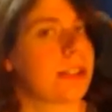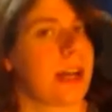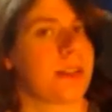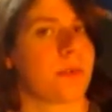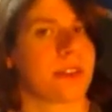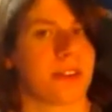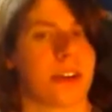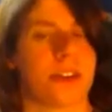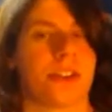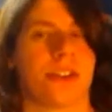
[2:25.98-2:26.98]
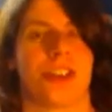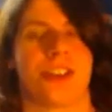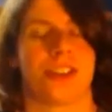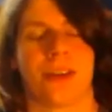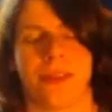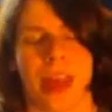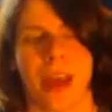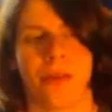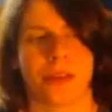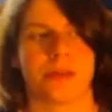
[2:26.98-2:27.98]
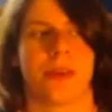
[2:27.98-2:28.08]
this class was a nurse. She said she's had countless